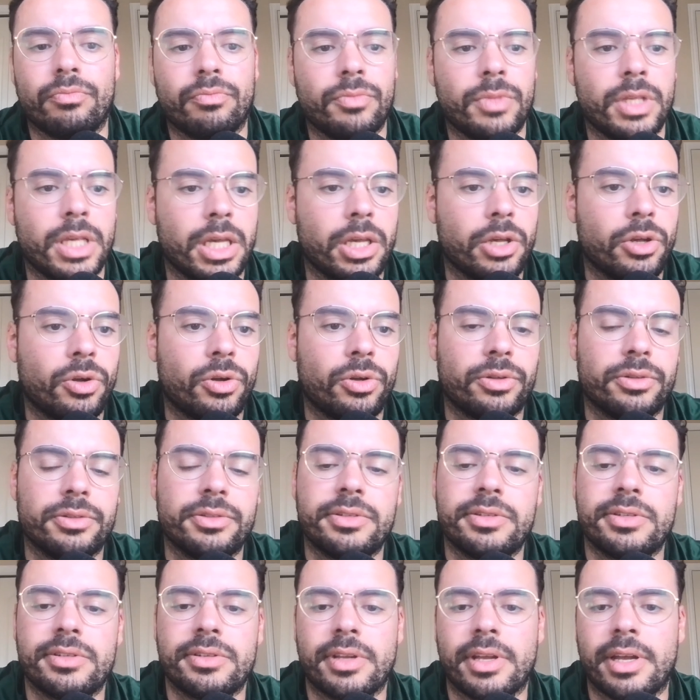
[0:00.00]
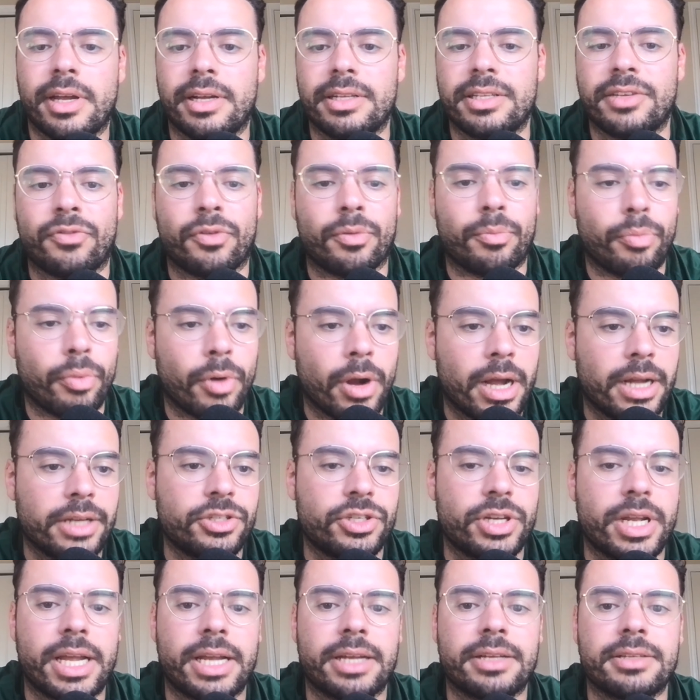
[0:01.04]
yields, different
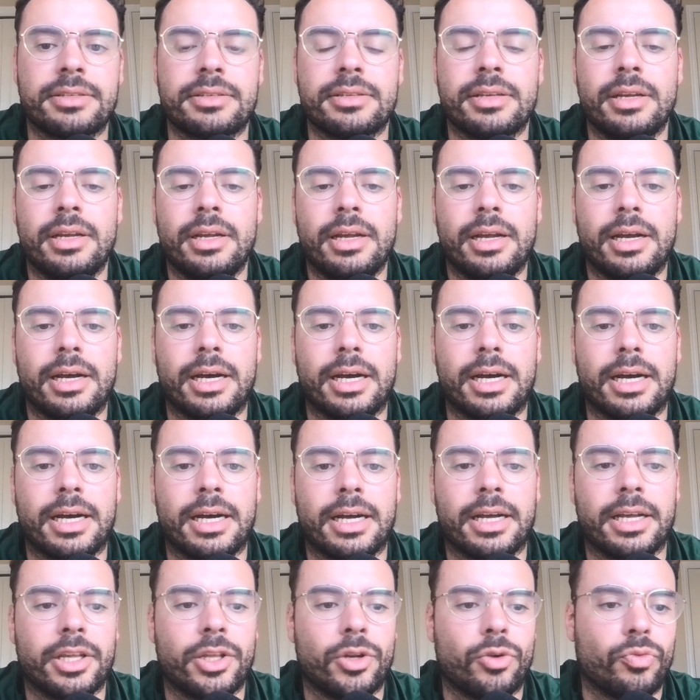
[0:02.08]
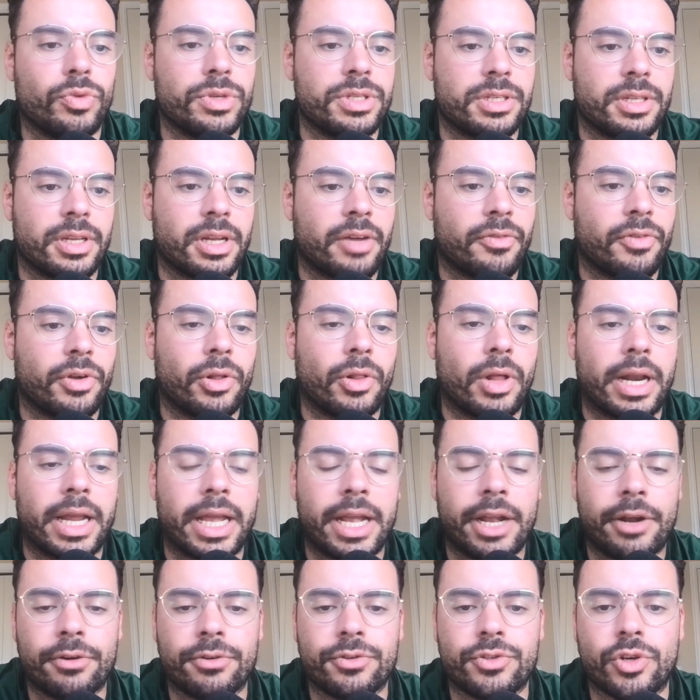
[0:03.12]
projects, recently covering a lot of
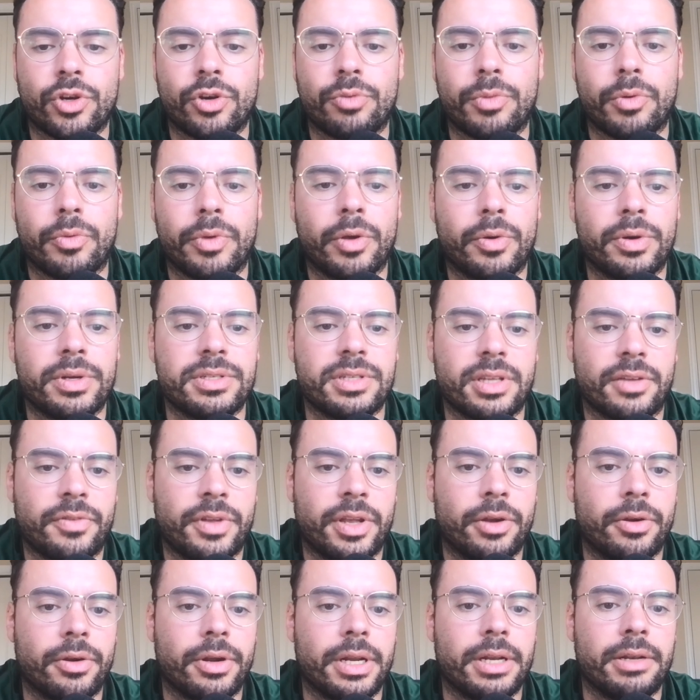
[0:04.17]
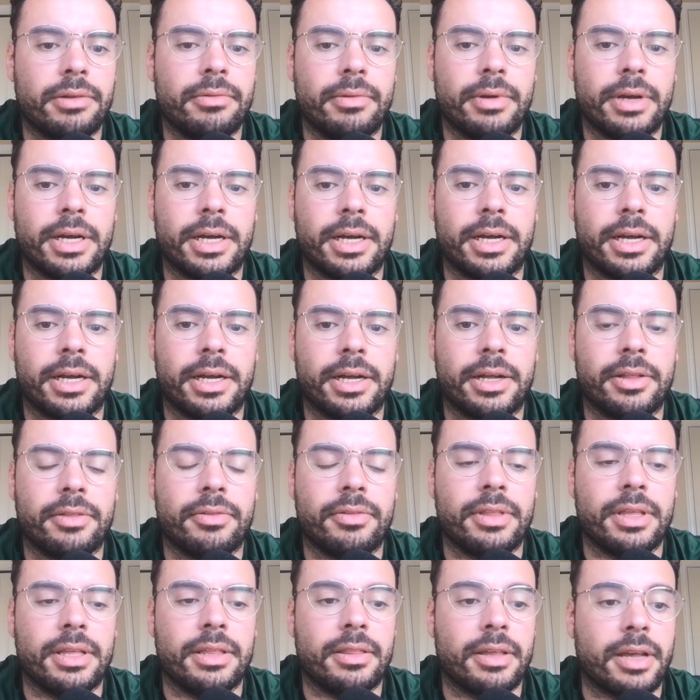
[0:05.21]
Aerodrome, but we always love hearing
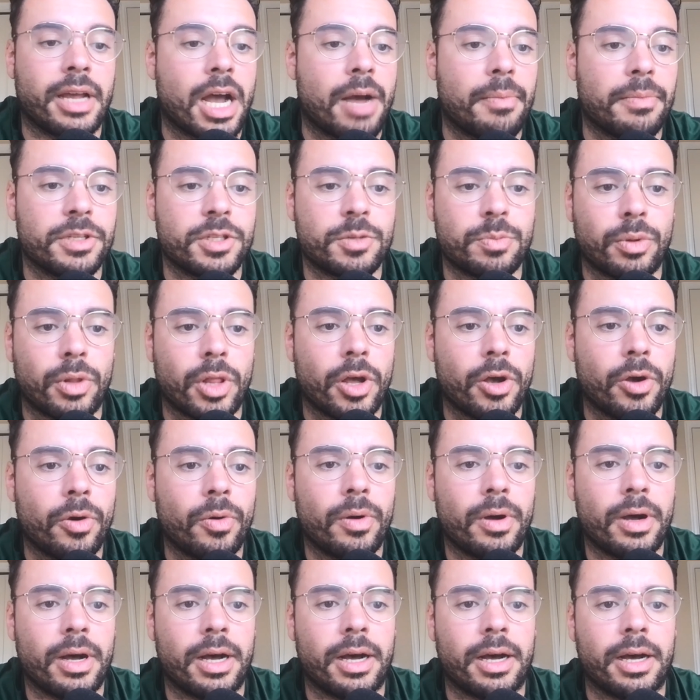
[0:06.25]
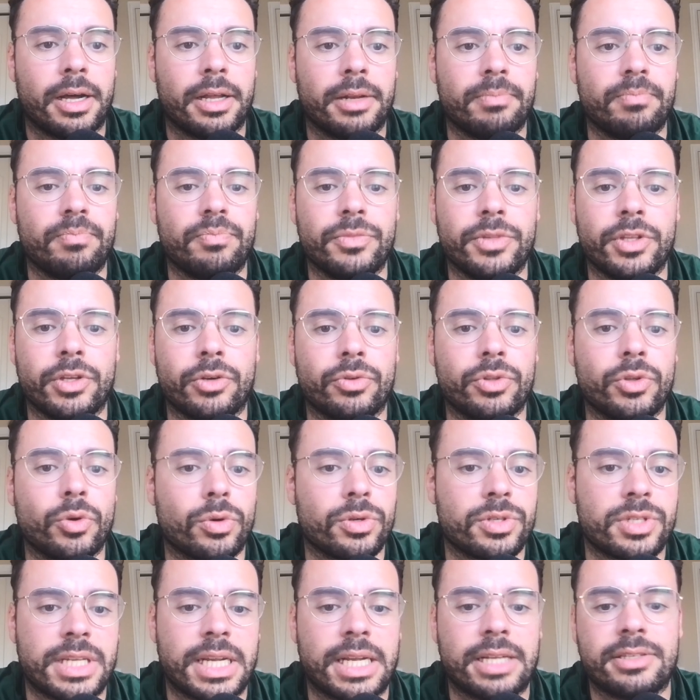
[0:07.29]
the comments below on,
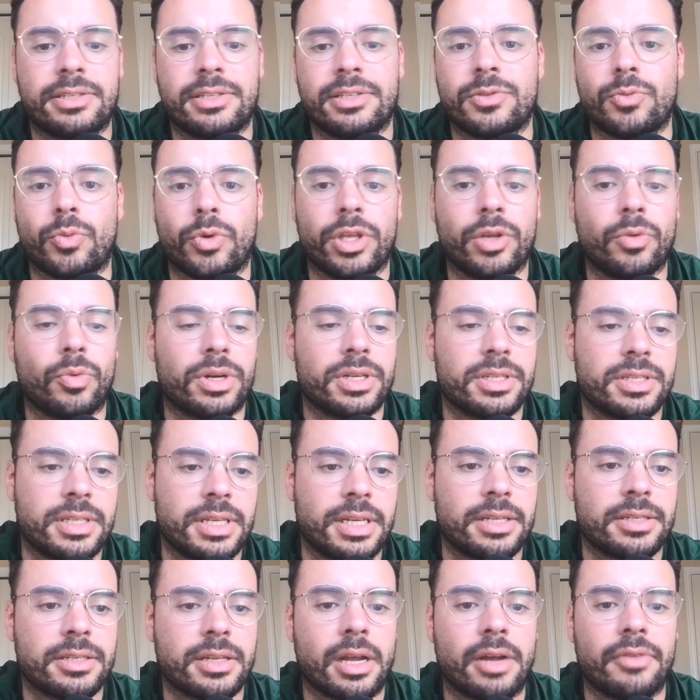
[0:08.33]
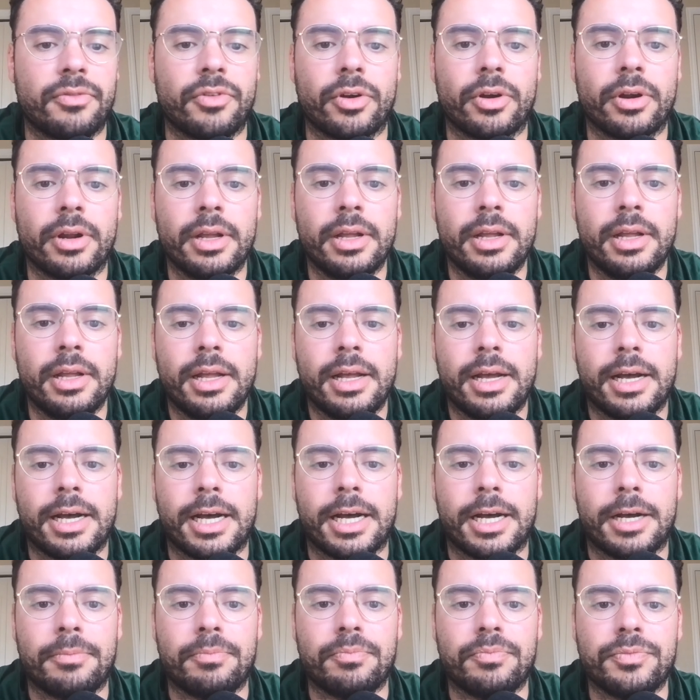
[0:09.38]
your stances, what you want to see us cover.
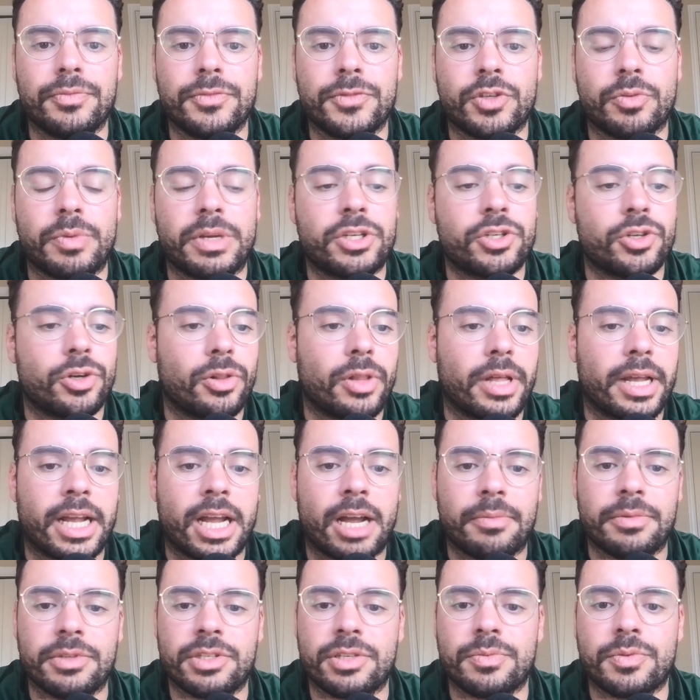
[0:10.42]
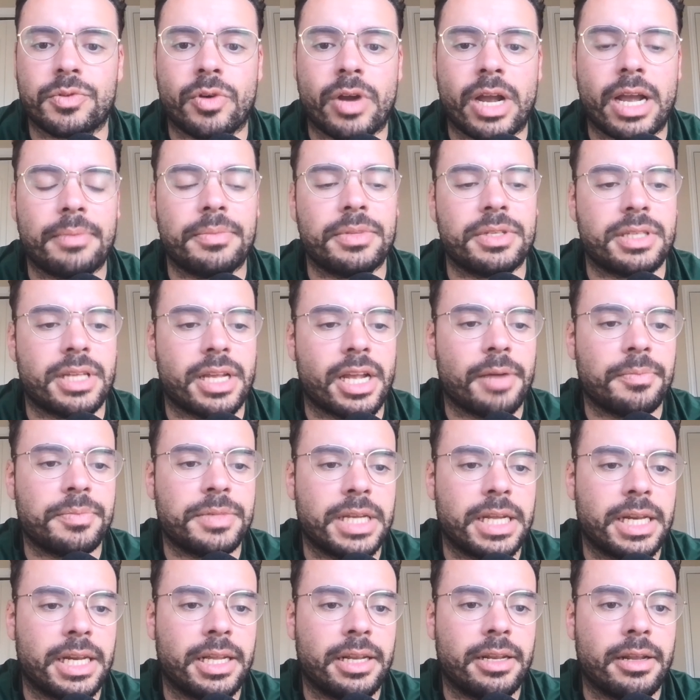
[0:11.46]
So make sure to like, comment, subscribe to stay
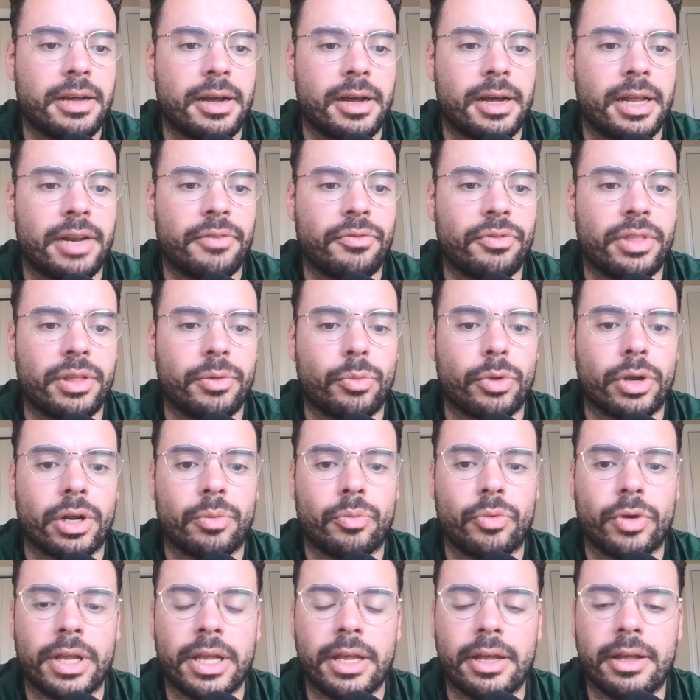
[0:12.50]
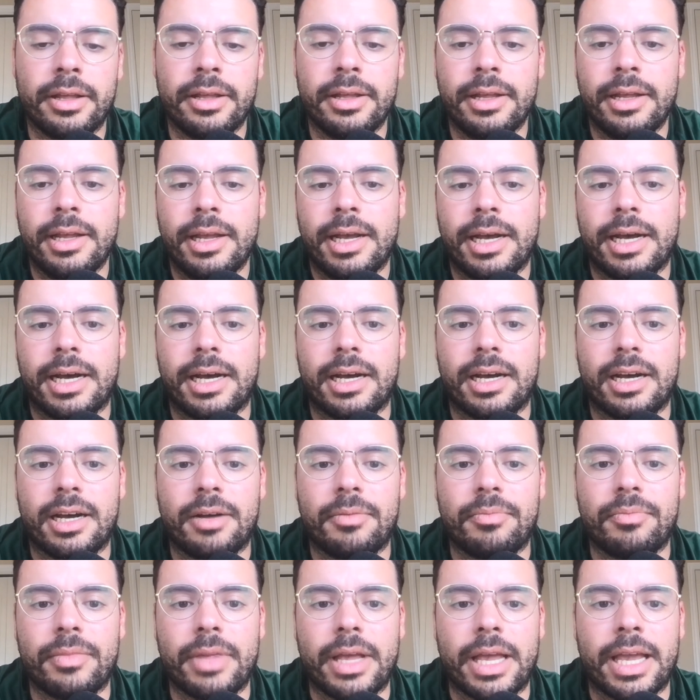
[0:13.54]
updated on everything we're going to bring you.
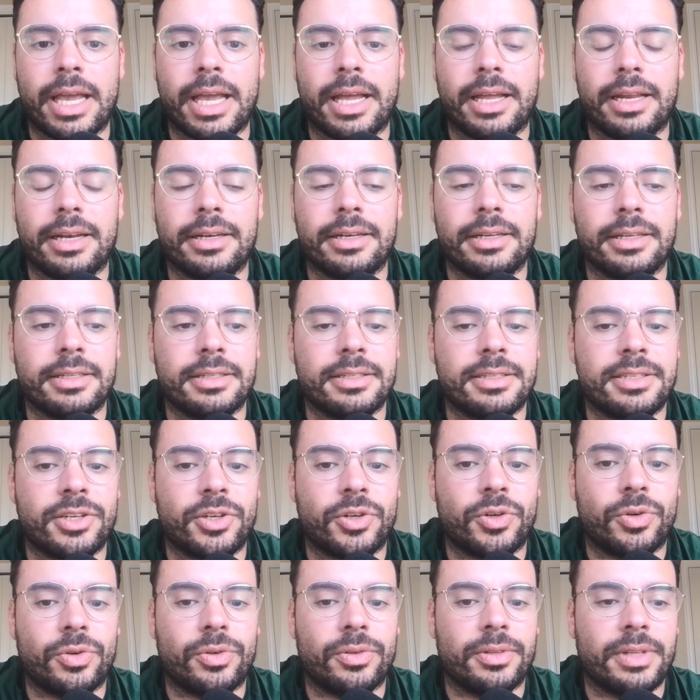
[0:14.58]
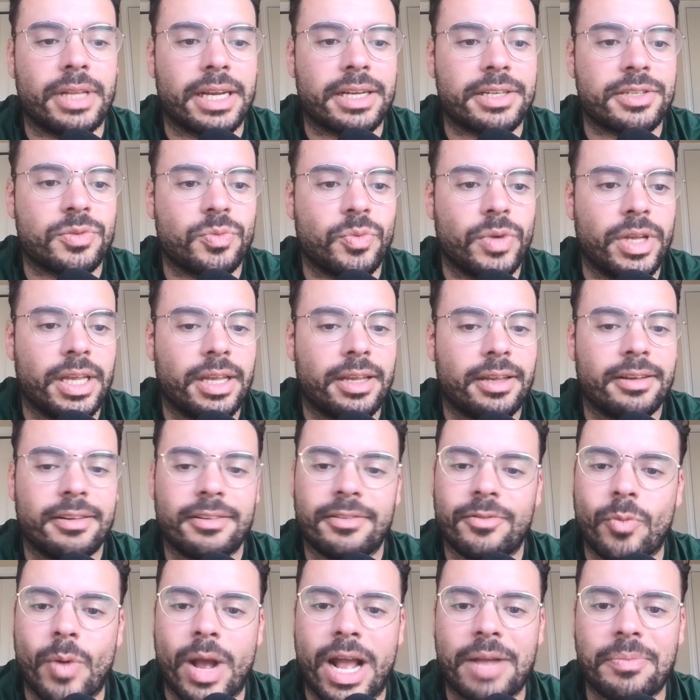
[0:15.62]
And until next week,
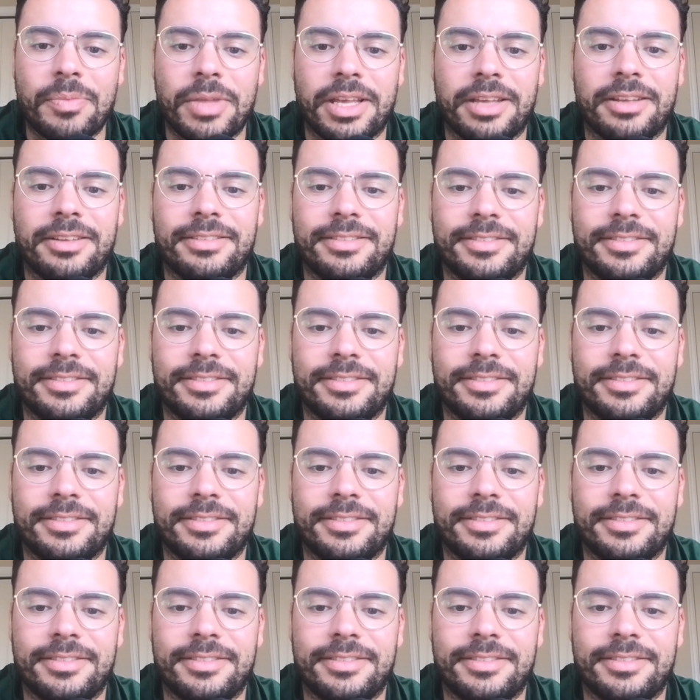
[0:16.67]
WAG me.